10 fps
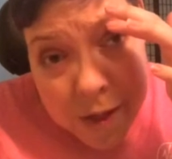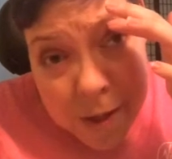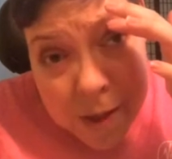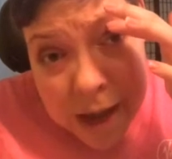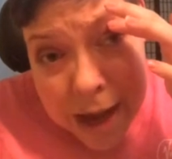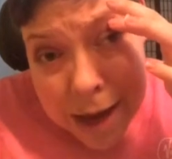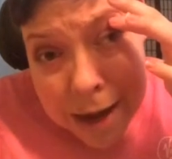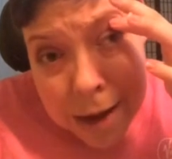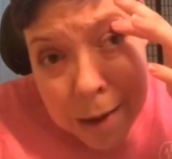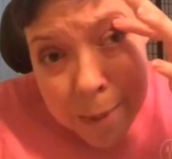the lid
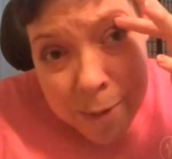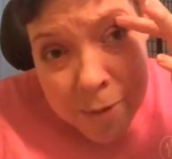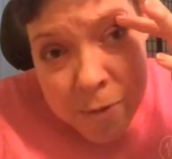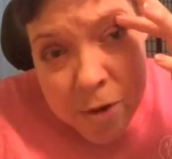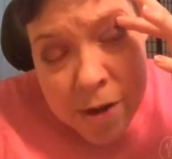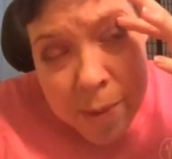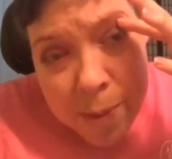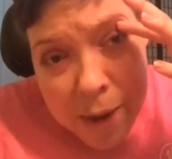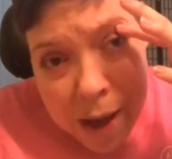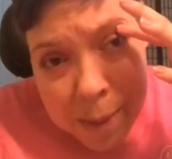before the
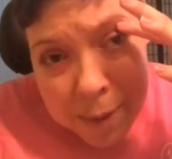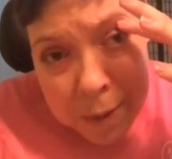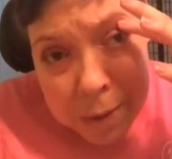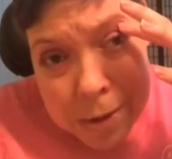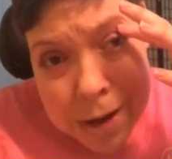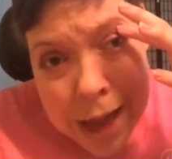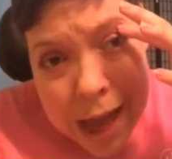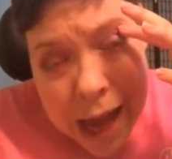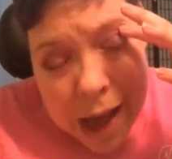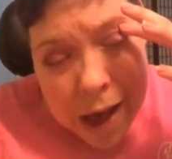brow bone.
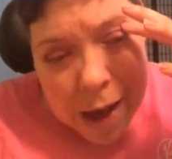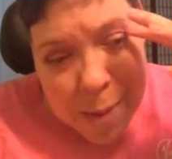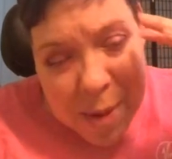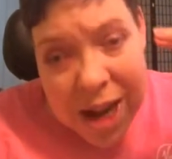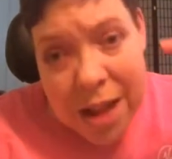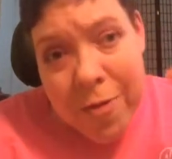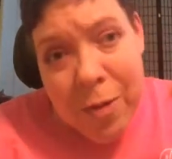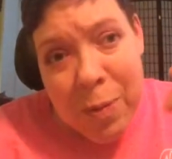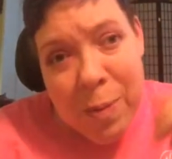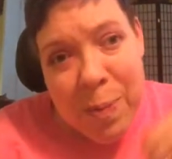And it's
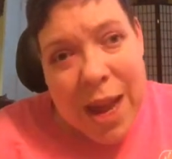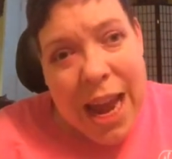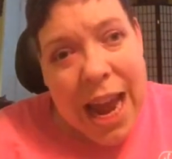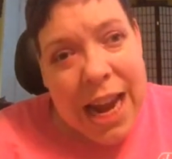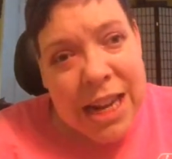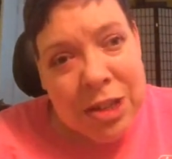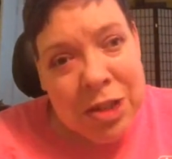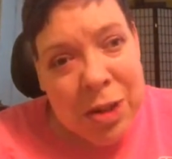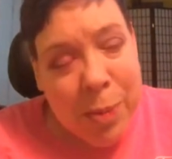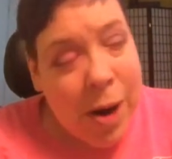from the
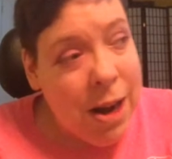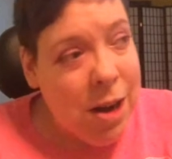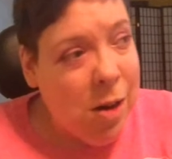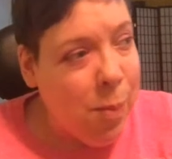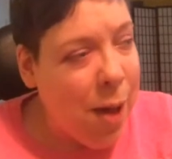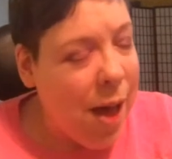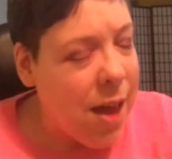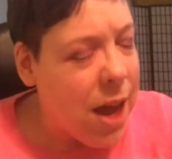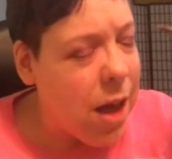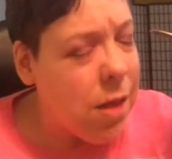BH Party Girl
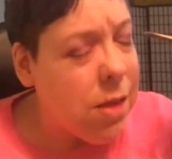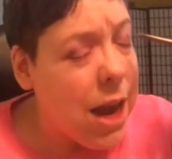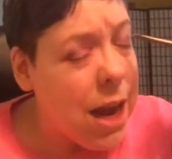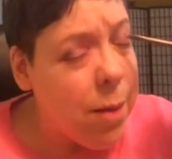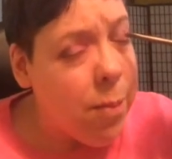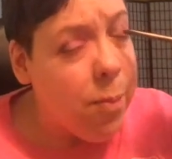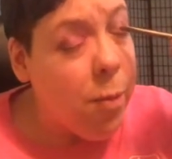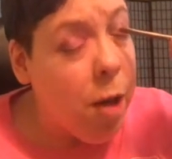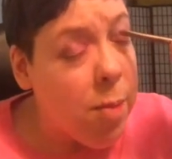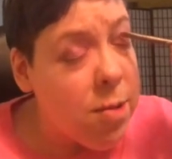palette, a light,
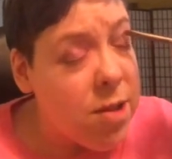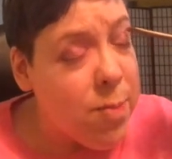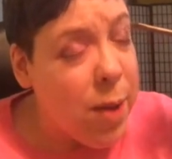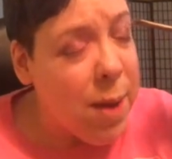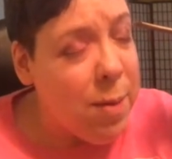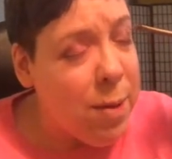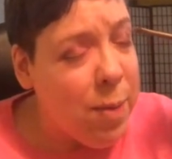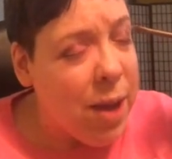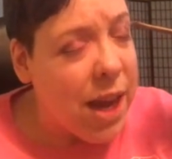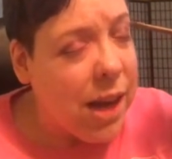almost baby
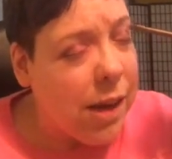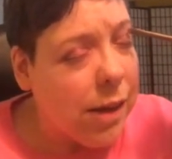pink.